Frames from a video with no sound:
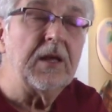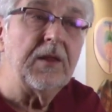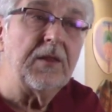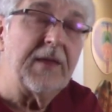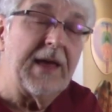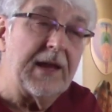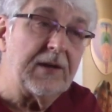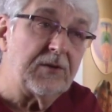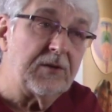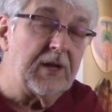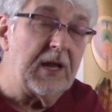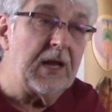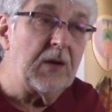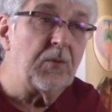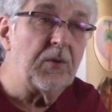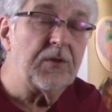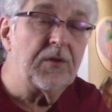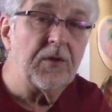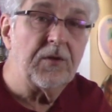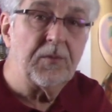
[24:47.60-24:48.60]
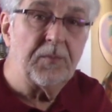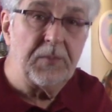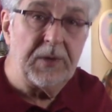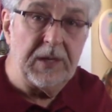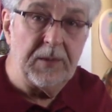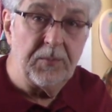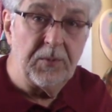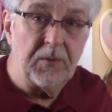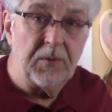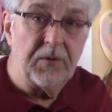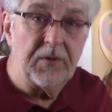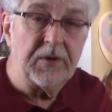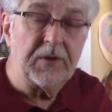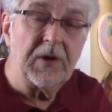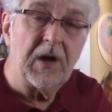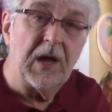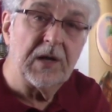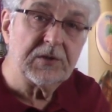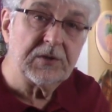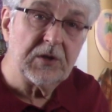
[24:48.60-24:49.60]
that day with other people that
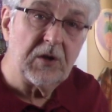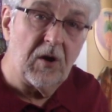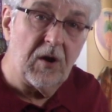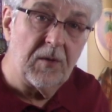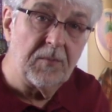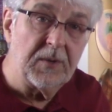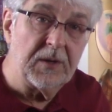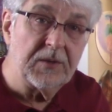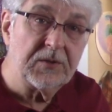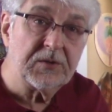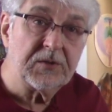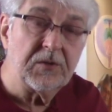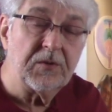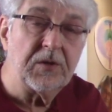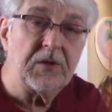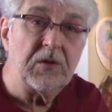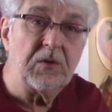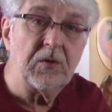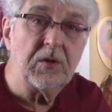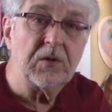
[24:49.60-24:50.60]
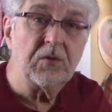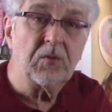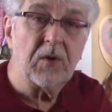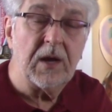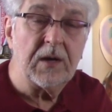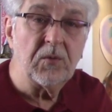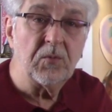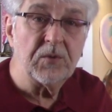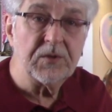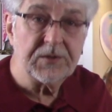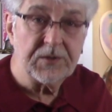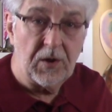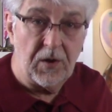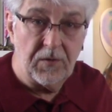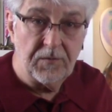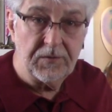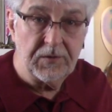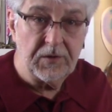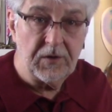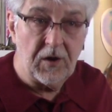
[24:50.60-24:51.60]
caused karma so that you could try to
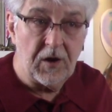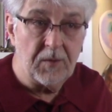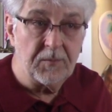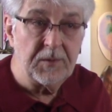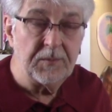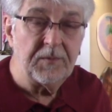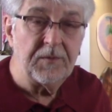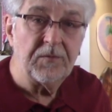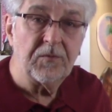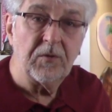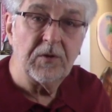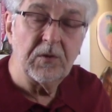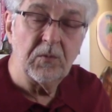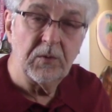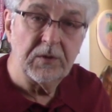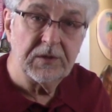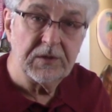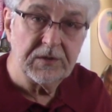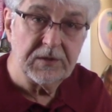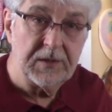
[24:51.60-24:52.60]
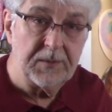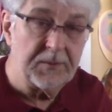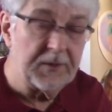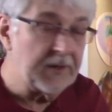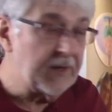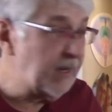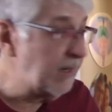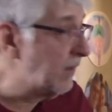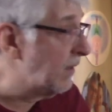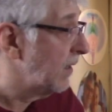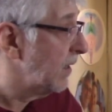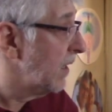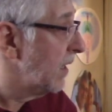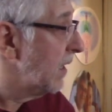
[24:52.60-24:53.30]
resolve the karma before you went to sleep at night.